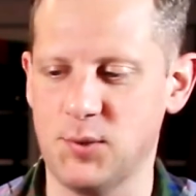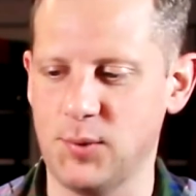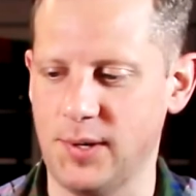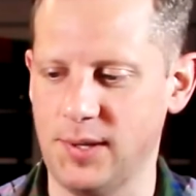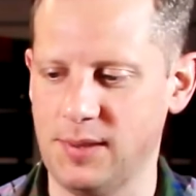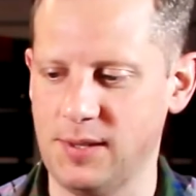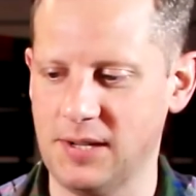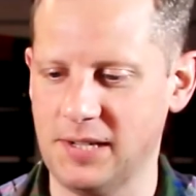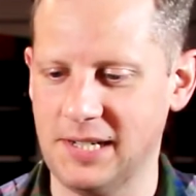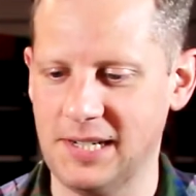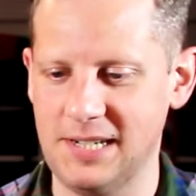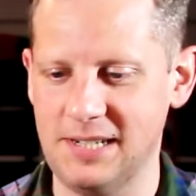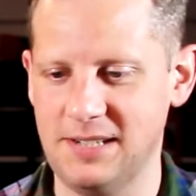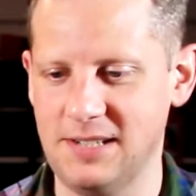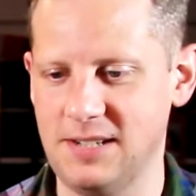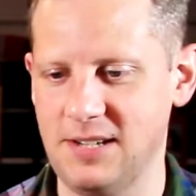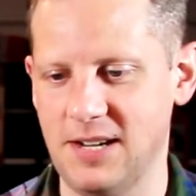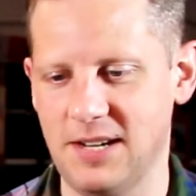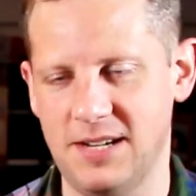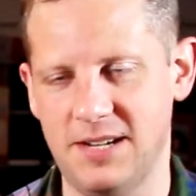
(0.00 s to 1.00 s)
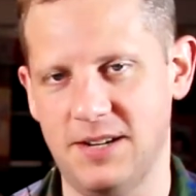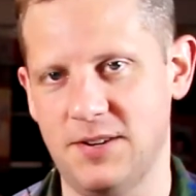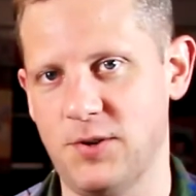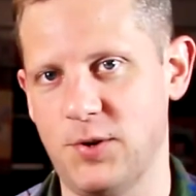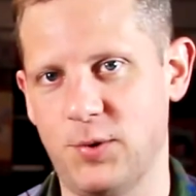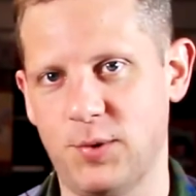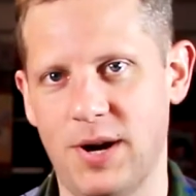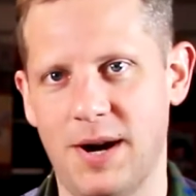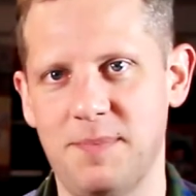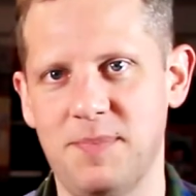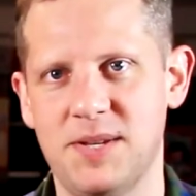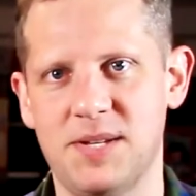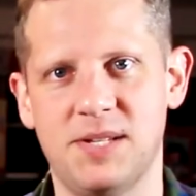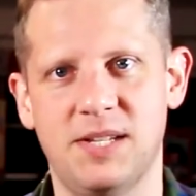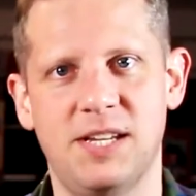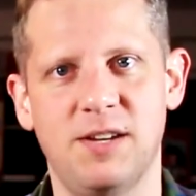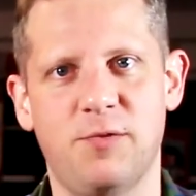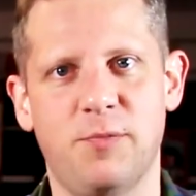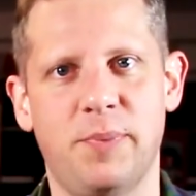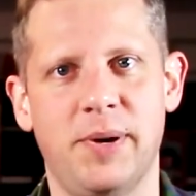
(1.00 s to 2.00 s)
so I thought I'd grab this
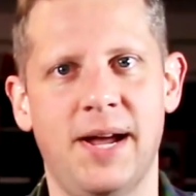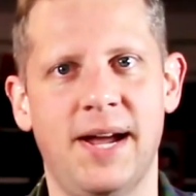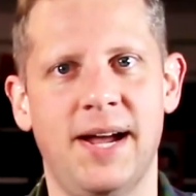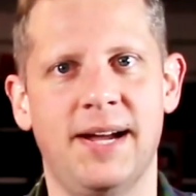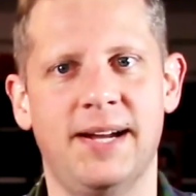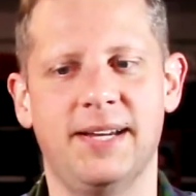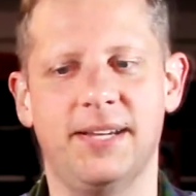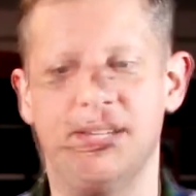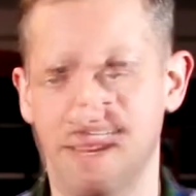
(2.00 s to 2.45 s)
gift pack